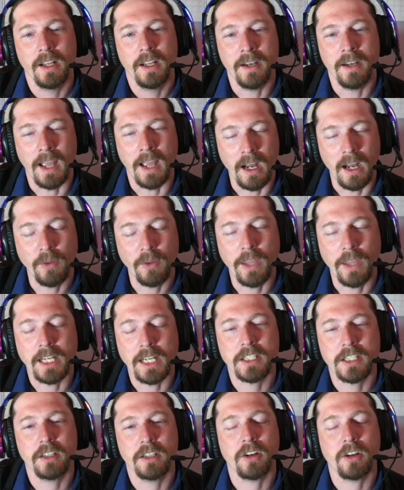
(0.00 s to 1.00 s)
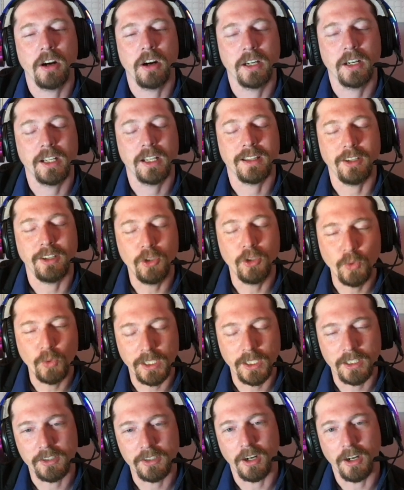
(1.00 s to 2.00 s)
Now that's the target that you
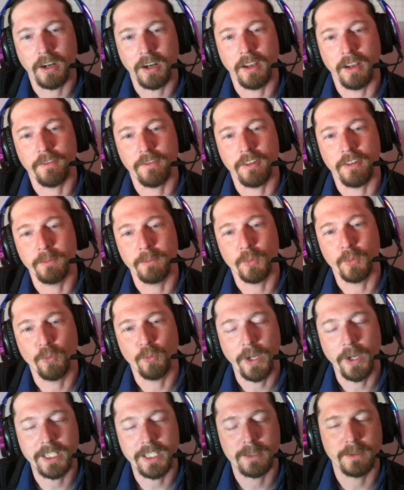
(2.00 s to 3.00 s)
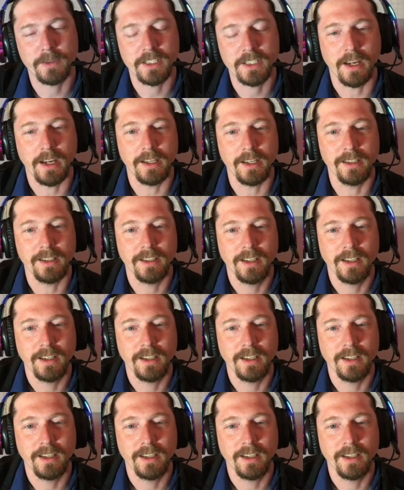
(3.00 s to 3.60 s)
get to target from white's side.